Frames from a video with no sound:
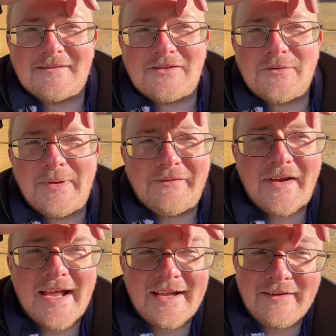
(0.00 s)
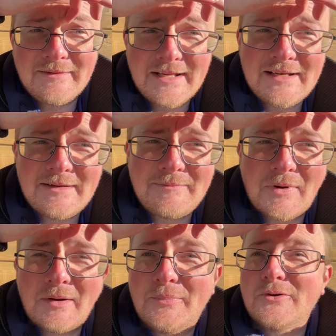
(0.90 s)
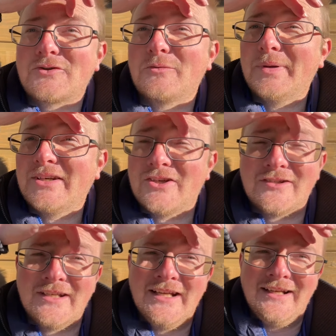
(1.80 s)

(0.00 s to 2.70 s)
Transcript: to be fair, in, in, in my personal opinion,